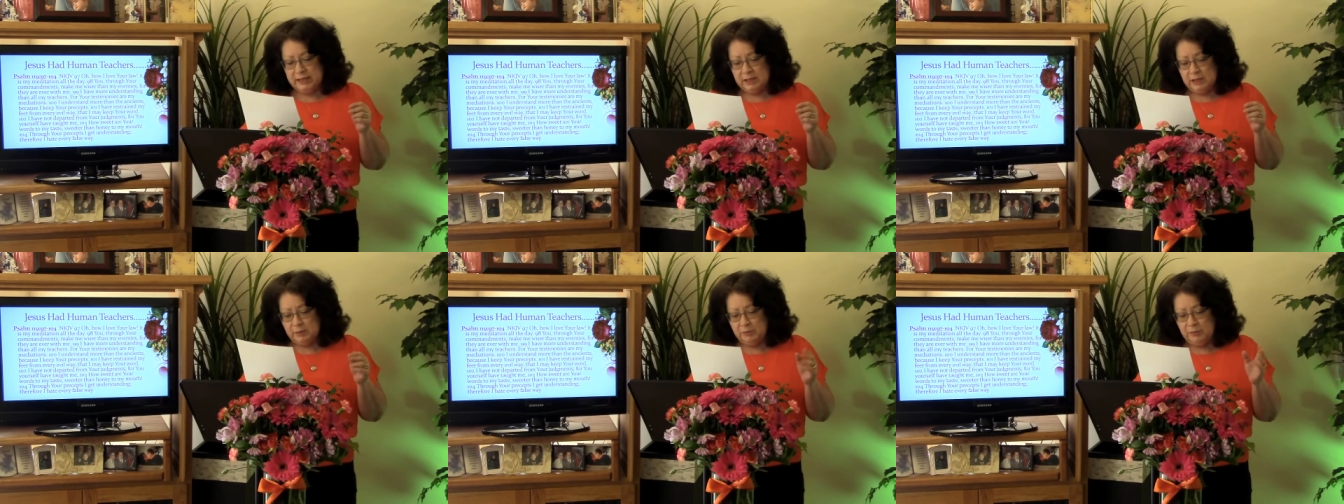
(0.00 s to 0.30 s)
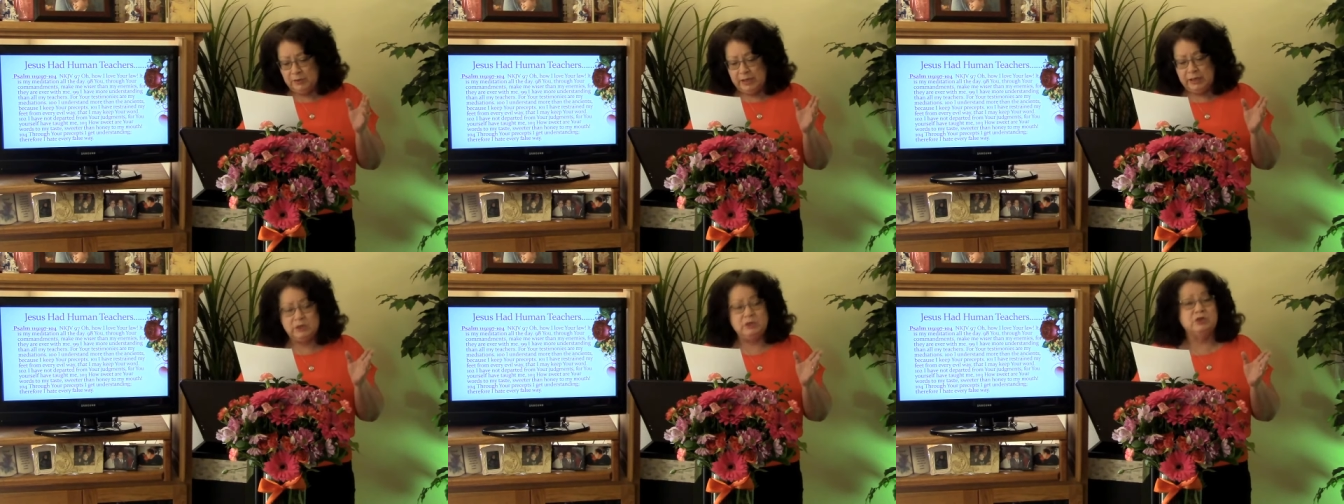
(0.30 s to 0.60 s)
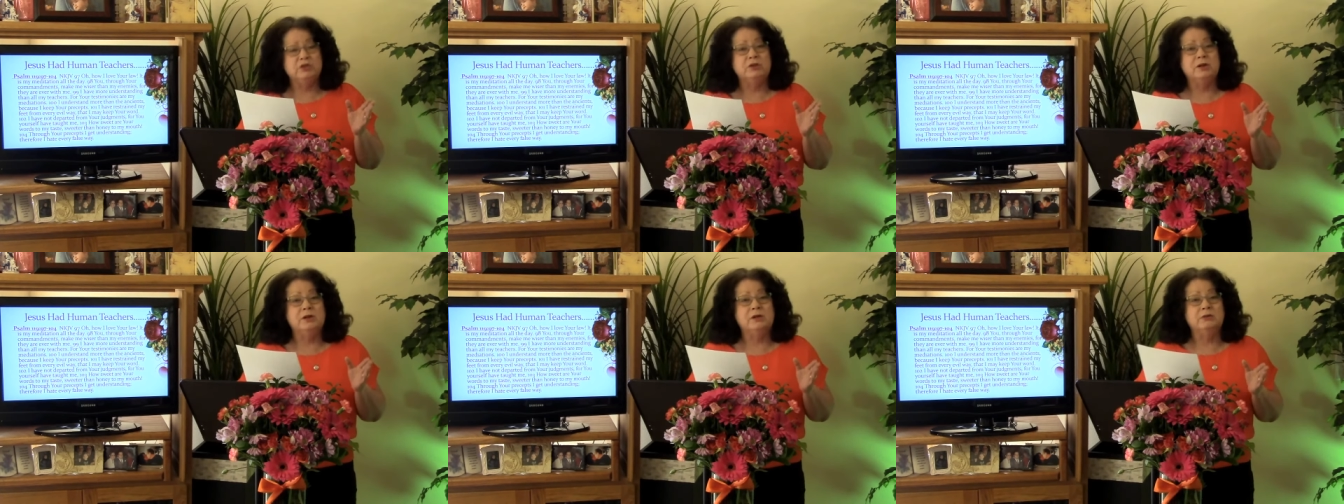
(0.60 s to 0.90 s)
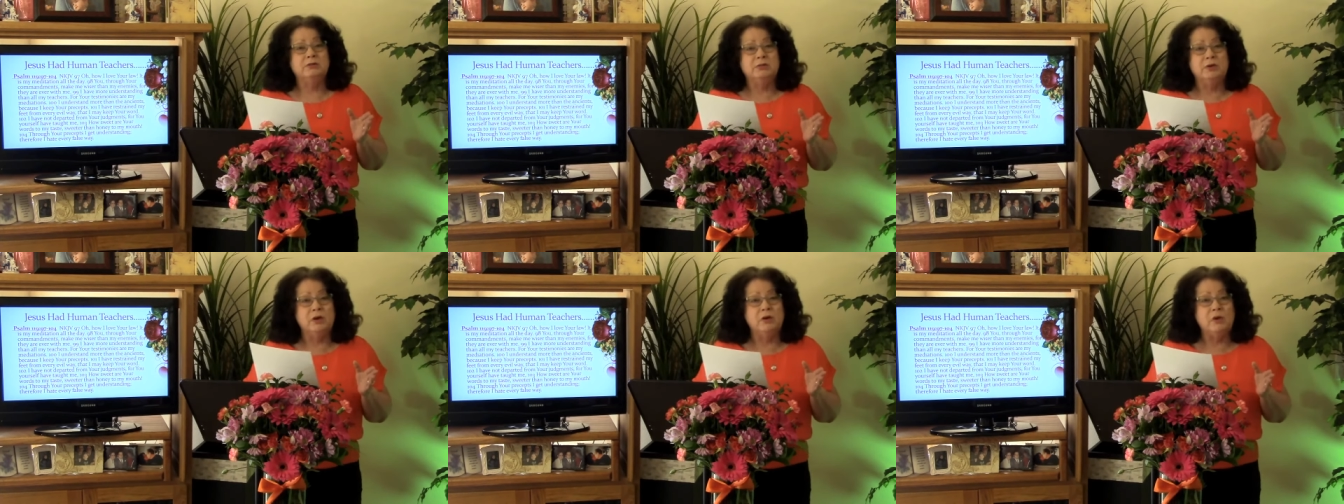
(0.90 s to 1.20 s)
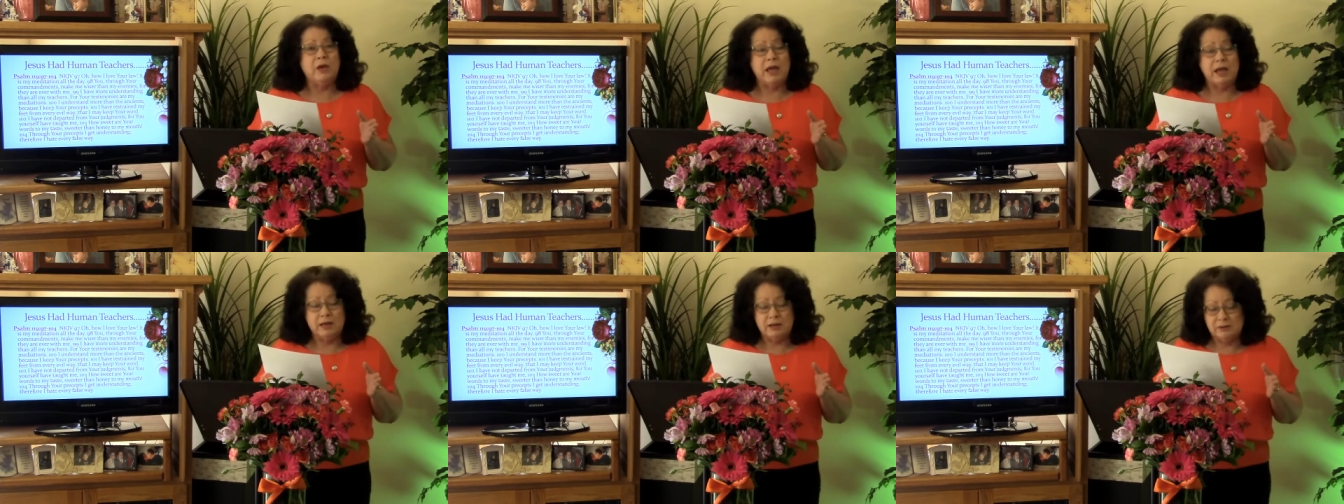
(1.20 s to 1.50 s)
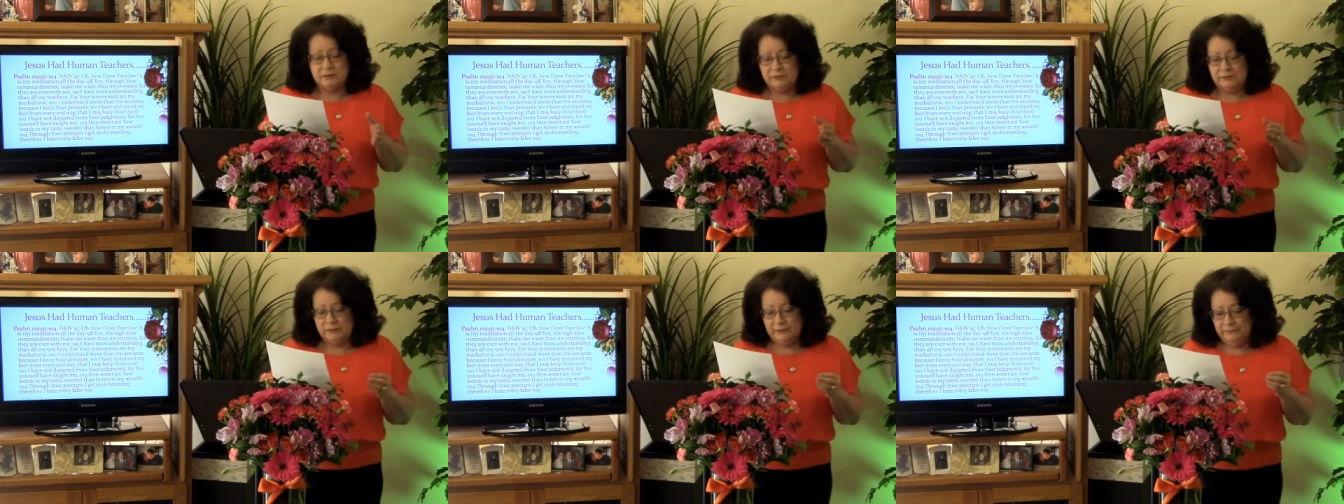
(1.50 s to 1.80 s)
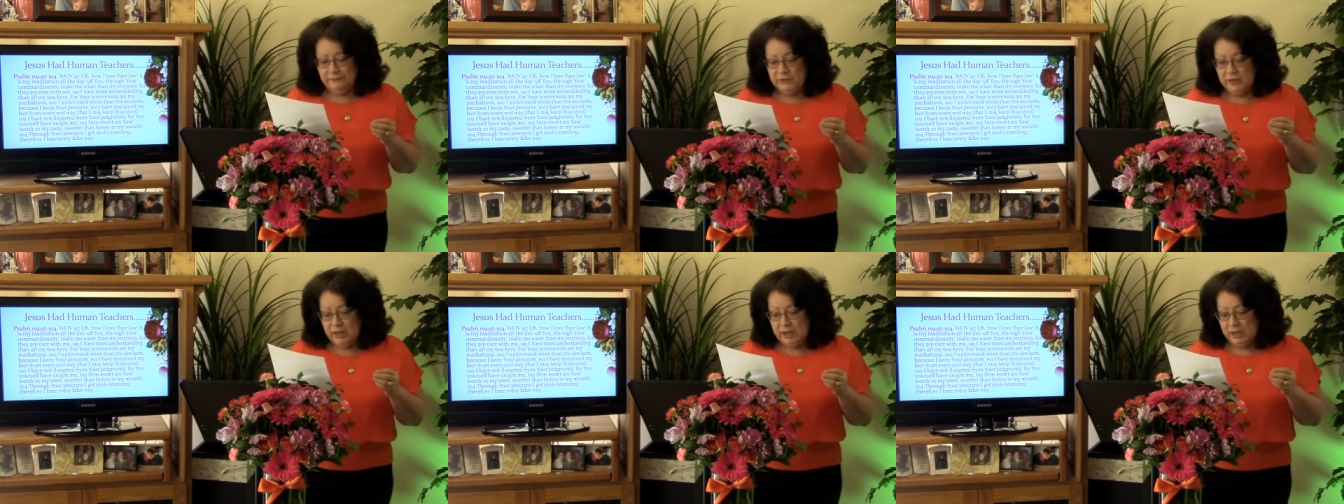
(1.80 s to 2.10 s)
and a branch shall grow out of
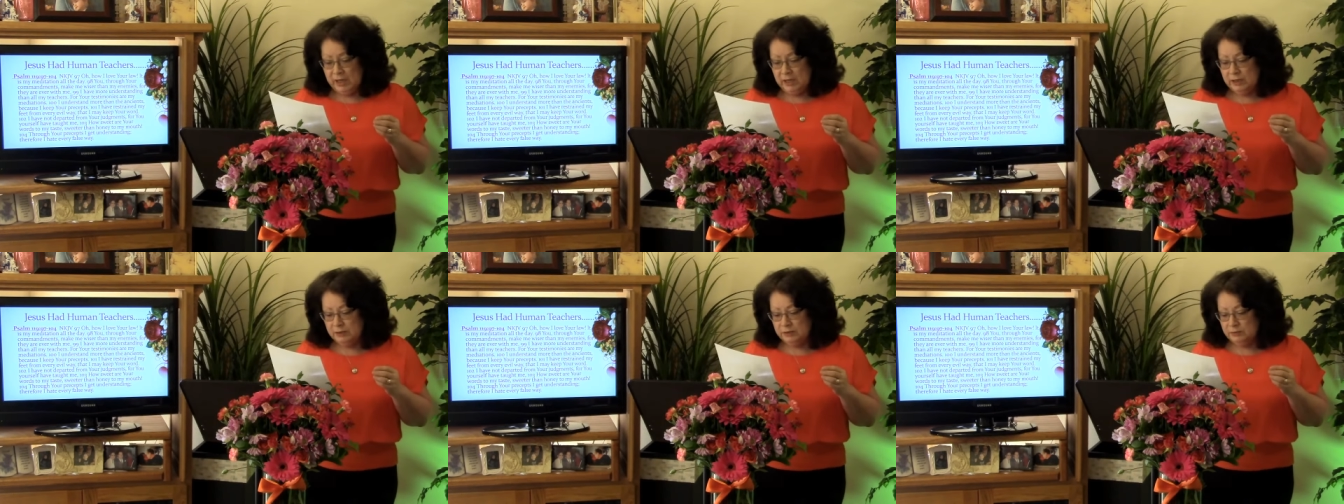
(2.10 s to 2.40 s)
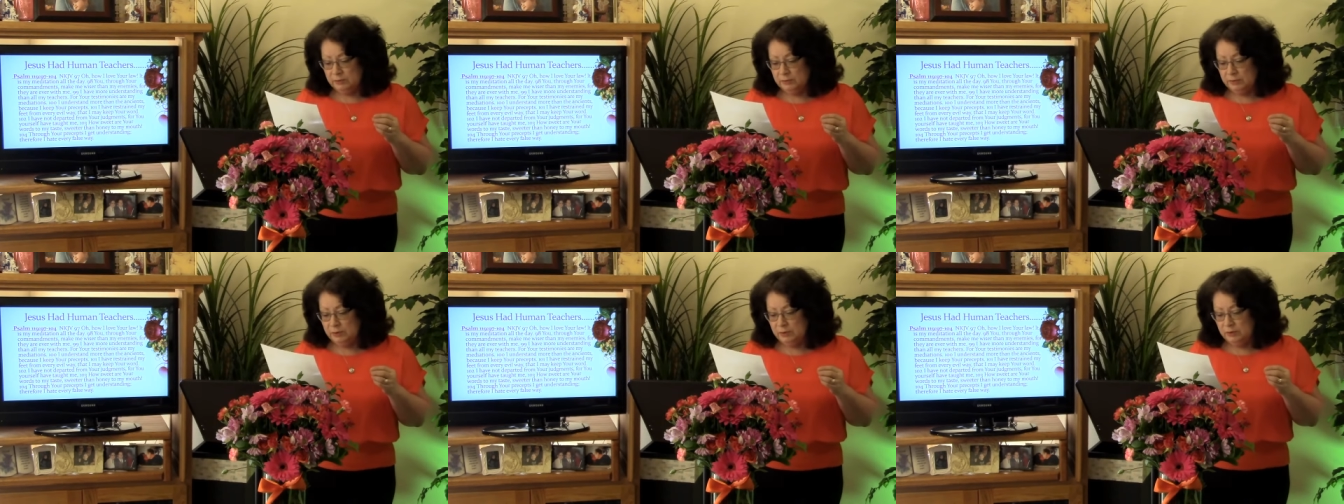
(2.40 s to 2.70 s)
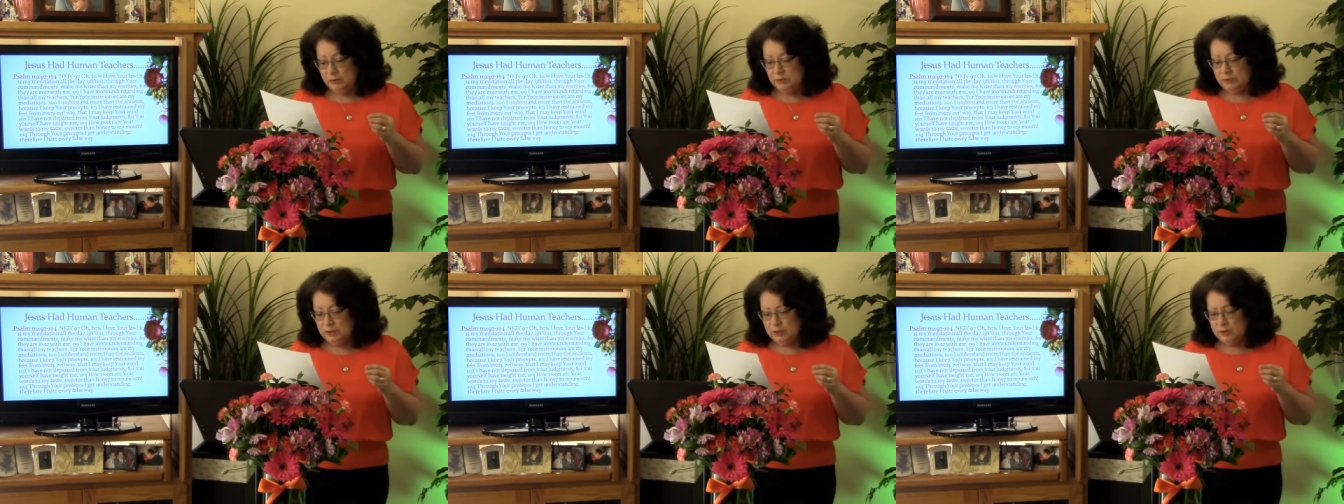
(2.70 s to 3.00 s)
his roots.